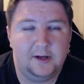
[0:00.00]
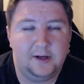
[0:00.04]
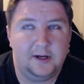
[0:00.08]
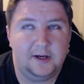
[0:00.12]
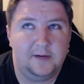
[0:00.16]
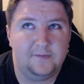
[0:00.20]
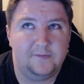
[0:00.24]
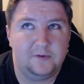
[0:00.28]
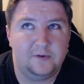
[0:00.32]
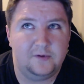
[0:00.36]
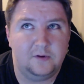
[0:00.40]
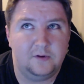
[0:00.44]
I
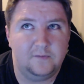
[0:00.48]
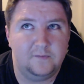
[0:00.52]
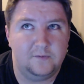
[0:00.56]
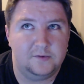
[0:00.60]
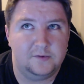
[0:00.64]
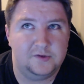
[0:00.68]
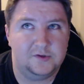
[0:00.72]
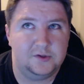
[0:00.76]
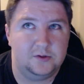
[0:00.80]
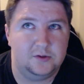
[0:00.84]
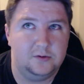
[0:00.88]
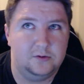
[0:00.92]
have to go for
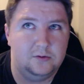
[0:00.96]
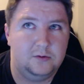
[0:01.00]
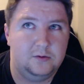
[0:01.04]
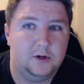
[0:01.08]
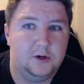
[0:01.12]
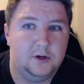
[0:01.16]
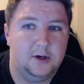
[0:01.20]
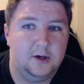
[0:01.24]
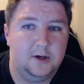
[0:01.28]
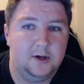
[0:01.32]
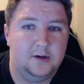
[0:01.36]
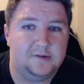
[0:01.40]
two
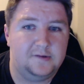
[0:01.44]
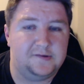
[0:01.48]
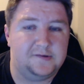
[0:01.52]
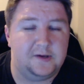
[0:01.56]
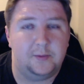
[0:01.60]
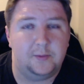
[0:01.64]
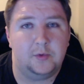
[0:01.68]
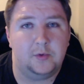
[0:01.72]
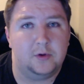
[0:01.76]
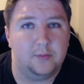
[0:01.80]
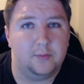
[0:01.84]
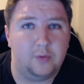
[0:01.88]

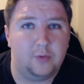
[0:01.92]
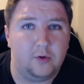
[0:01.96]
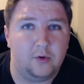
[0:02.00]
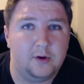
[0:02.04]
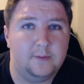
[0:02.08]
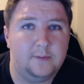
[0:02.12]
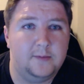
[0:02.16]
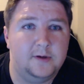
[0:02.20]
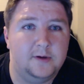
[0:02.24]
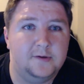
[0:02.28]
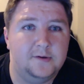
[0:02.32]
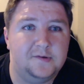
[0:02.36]
separate
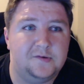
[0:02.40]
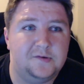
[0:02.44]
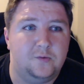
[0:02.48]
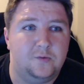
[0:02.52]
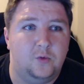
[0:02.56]
appointments,